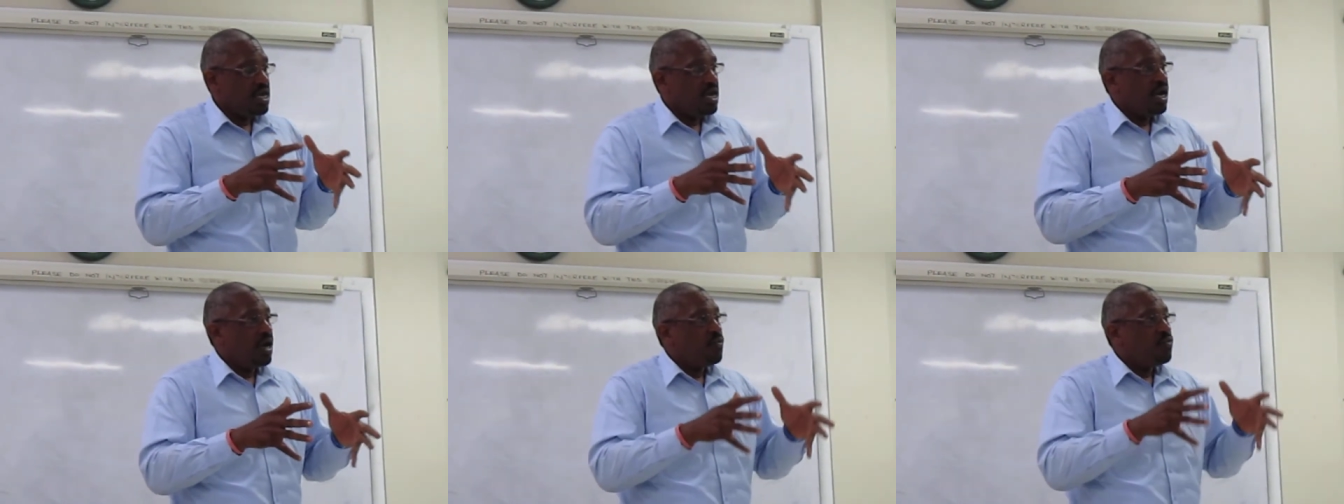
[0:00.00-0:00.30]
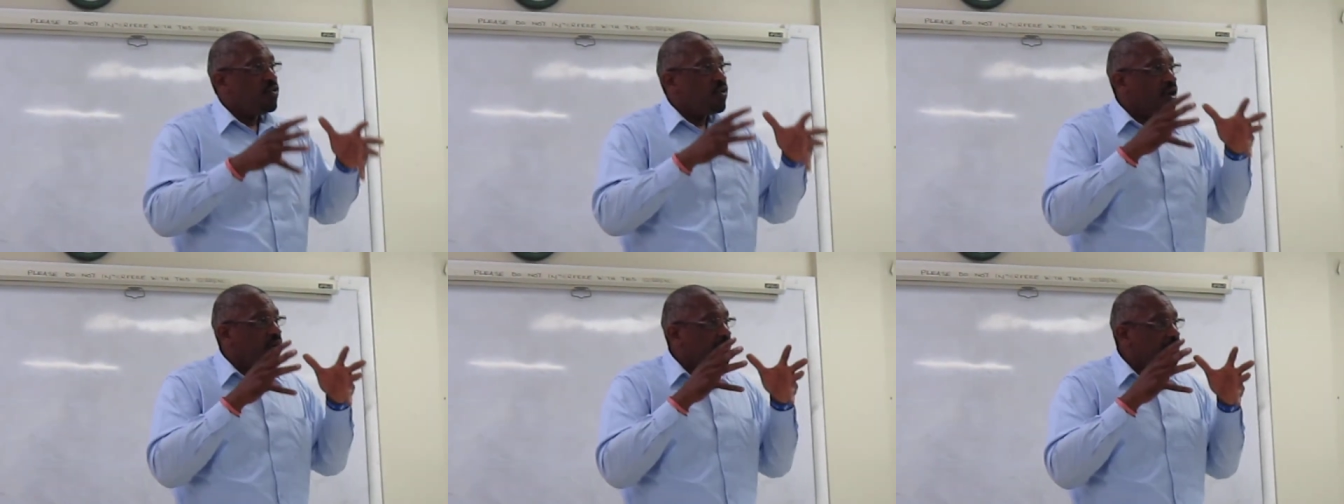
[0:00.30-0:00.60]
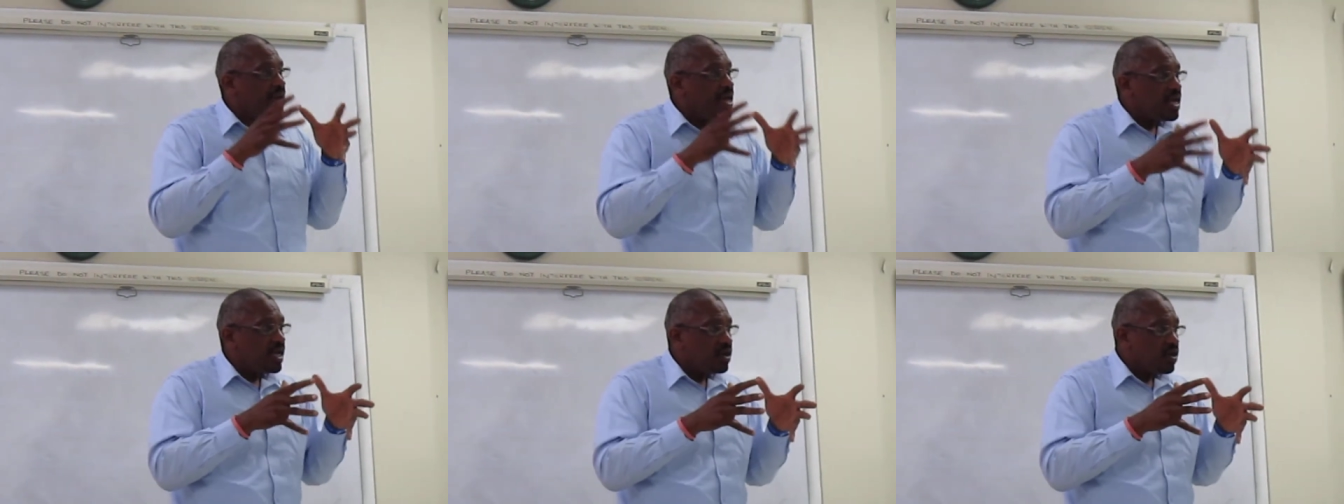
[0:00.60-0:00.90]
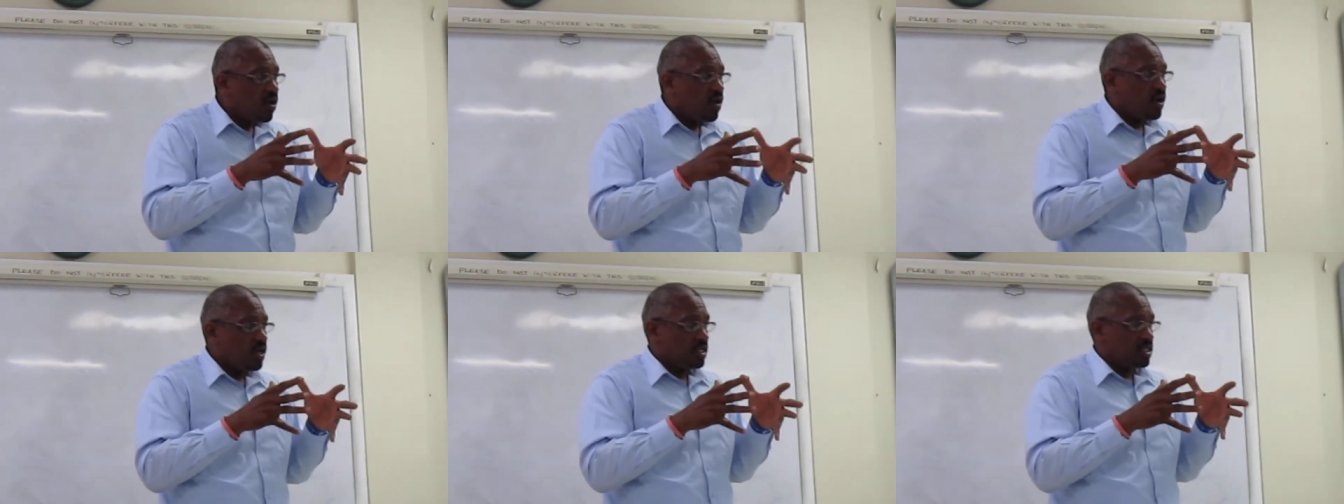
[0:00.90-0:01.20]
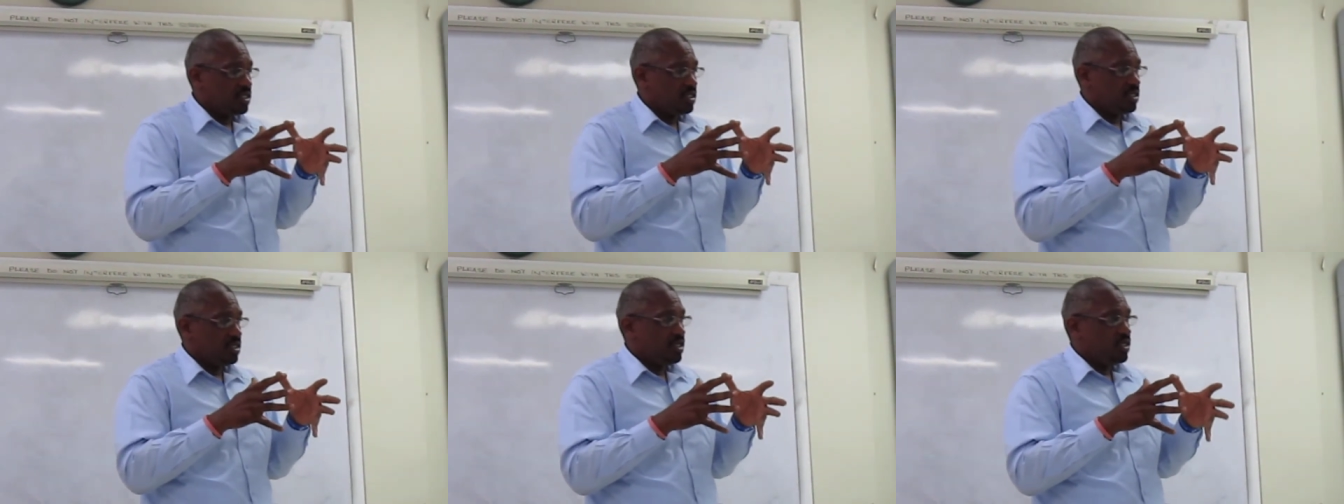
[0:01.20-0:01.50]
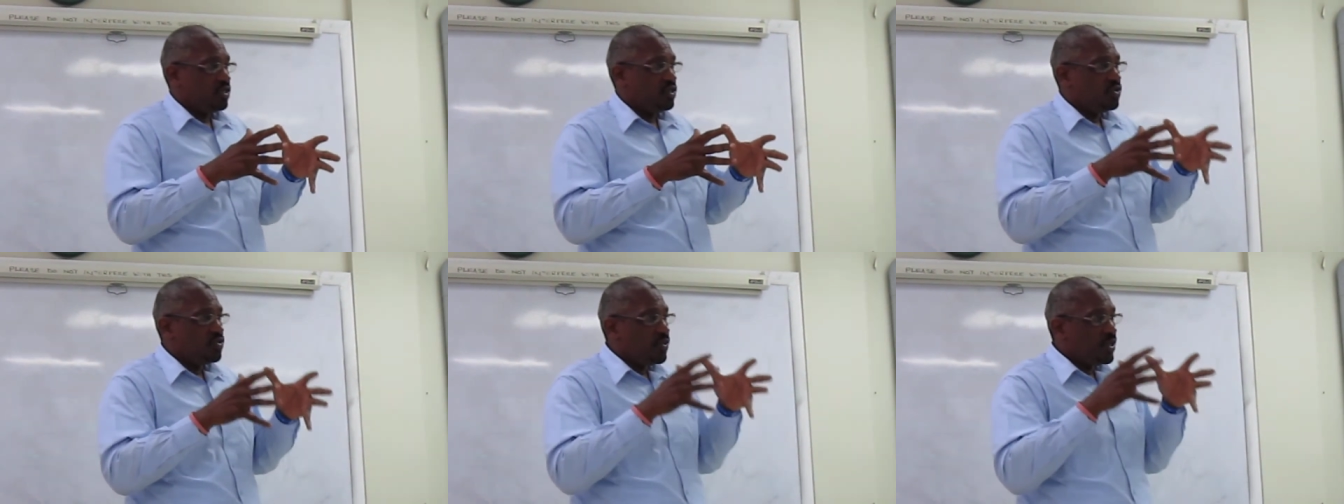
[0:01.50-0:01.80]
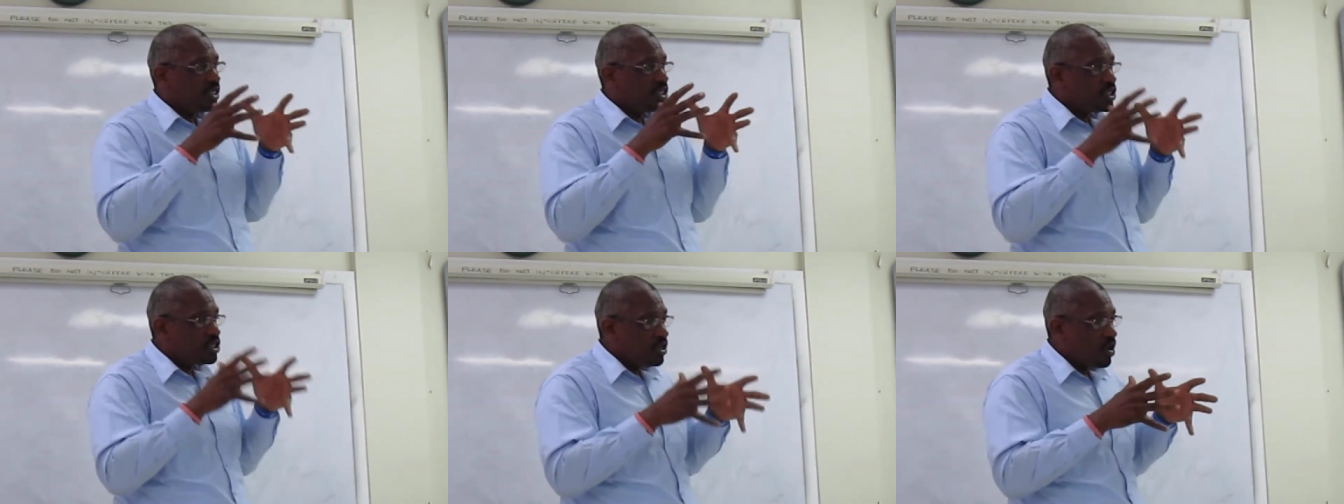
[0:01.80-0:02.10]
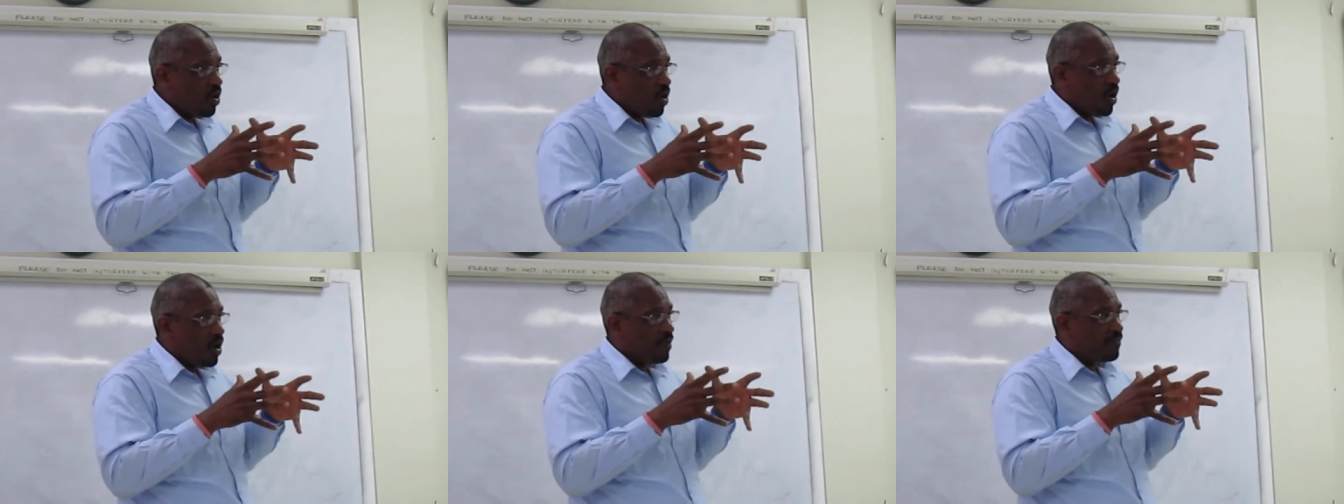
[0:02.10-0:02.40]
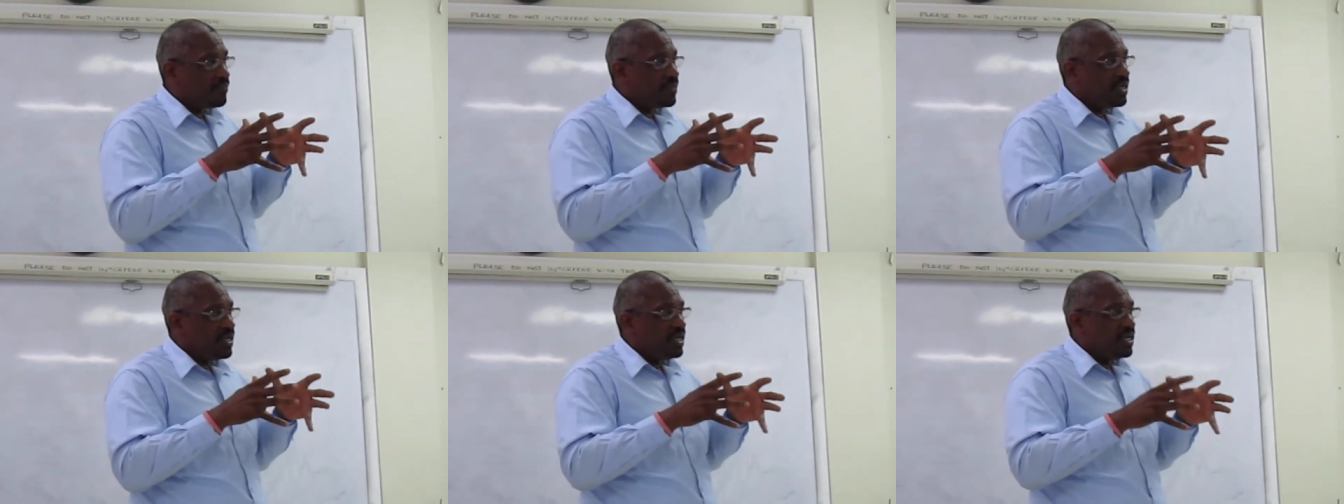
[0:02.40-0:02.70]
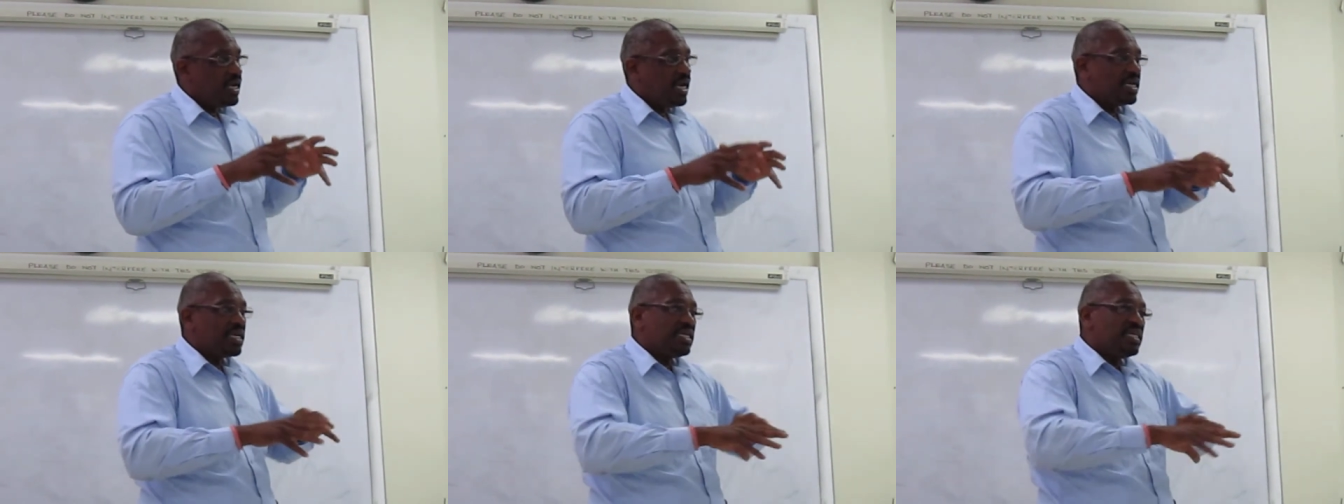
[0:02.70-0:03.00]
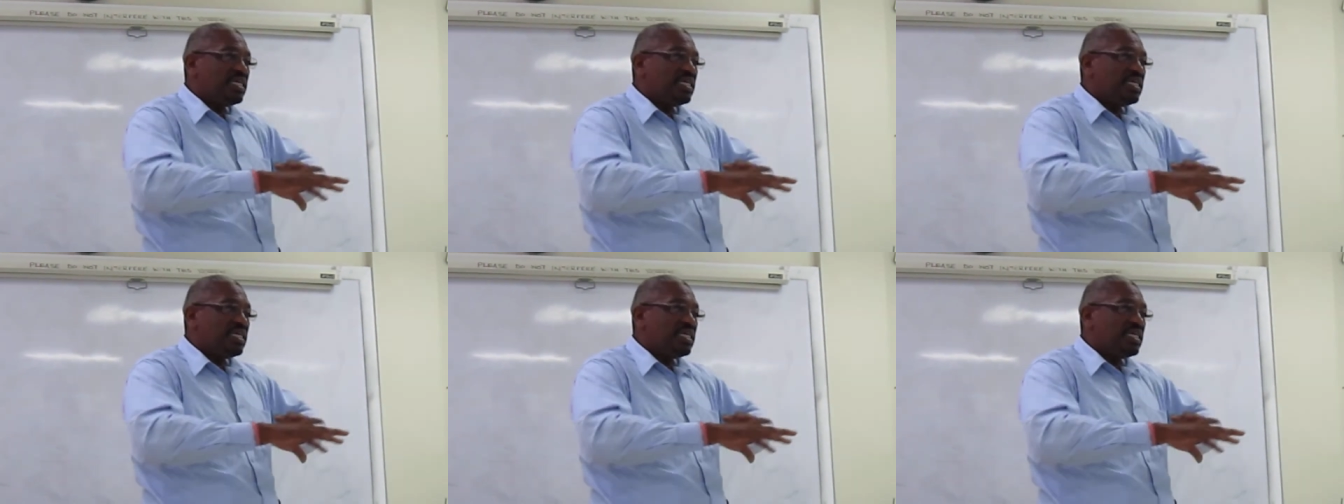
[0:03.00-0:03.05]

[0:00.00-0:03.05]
and uh, we want to make laws to ensure that in